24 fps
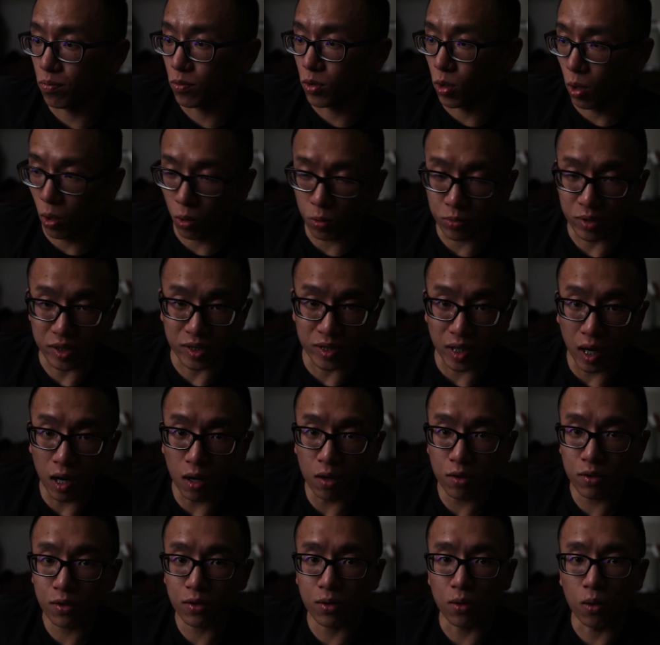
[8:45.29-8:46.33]
your own
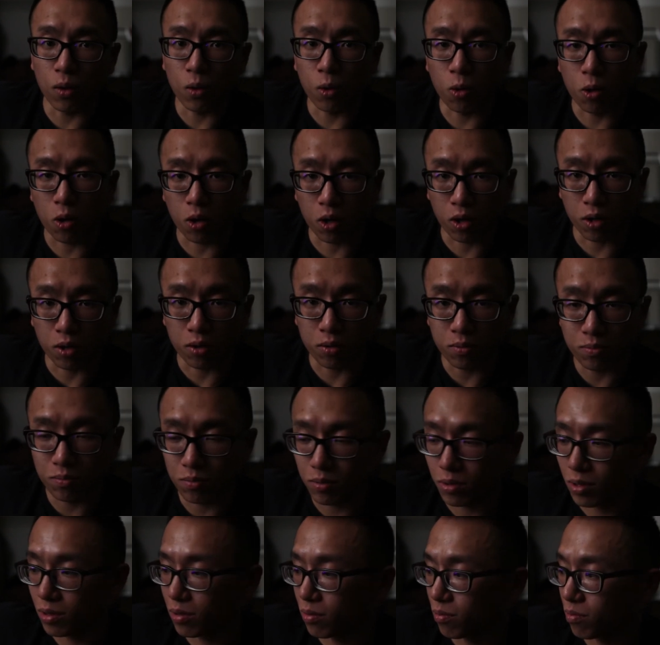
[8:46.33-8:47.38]
self or
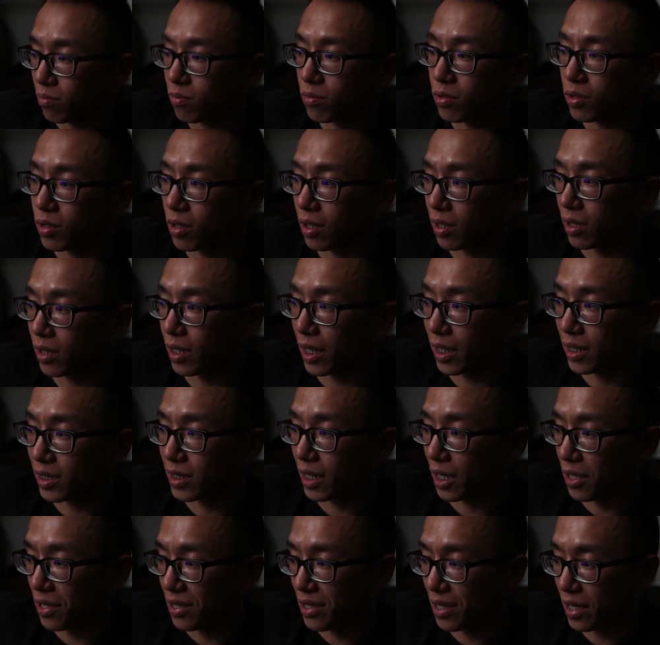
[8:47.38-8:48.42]
the things
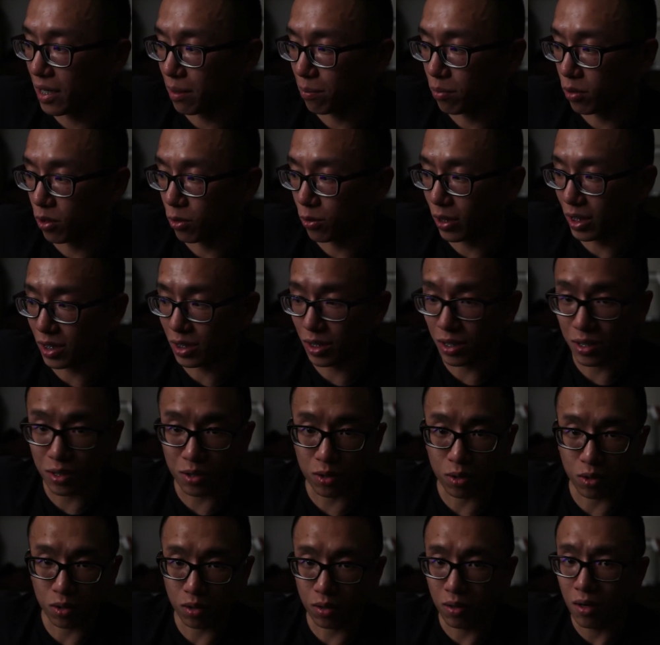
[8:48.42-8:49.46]
that you need to progress in
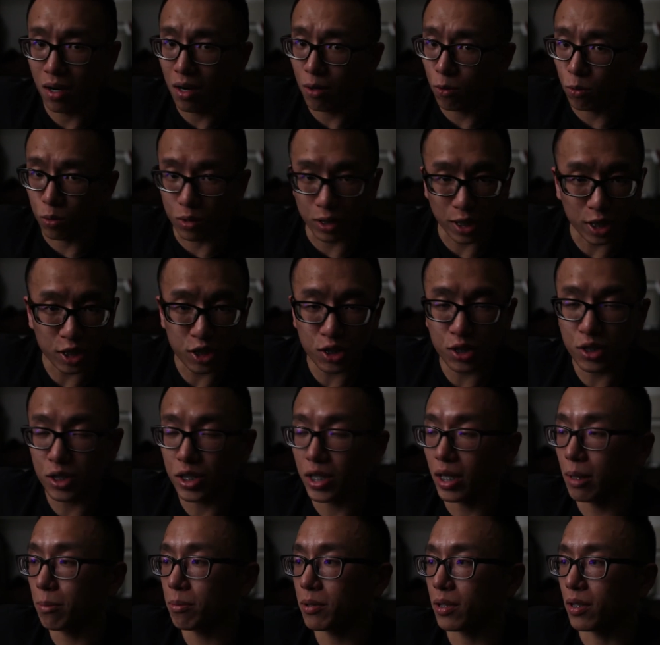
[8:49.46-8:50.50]
your
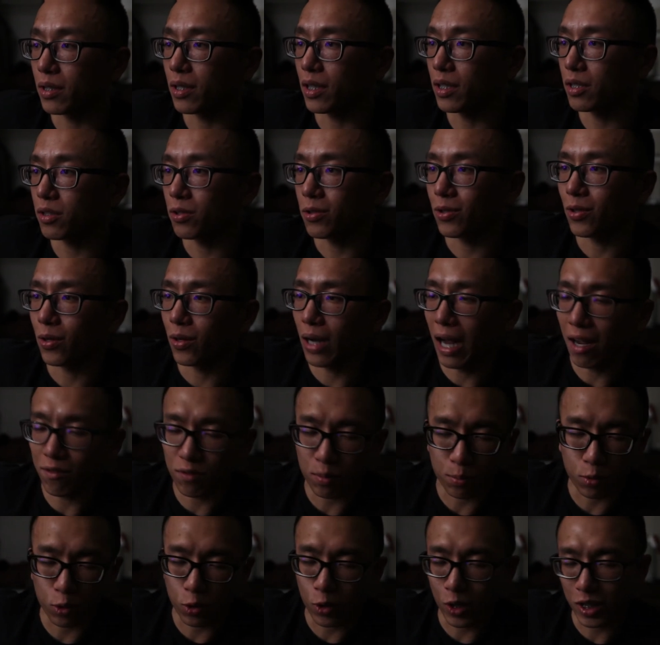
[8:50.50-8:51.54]
relationships, the things you have
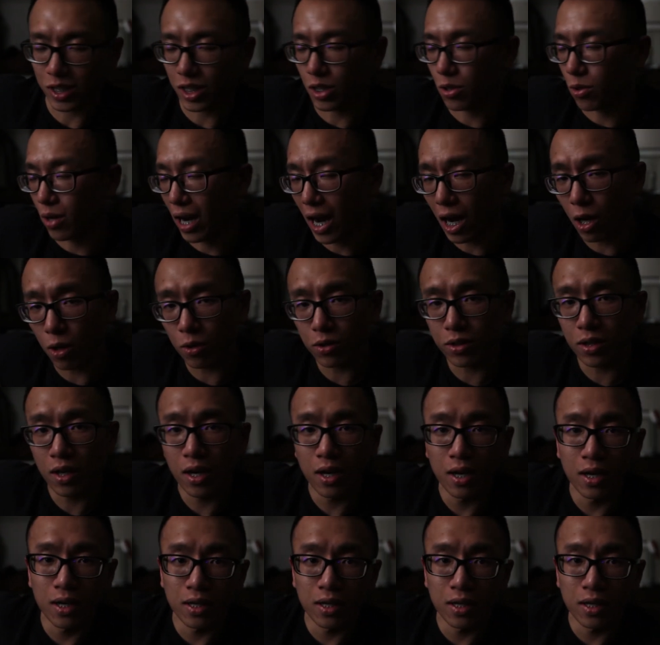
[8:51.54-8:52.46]
to progress in your health,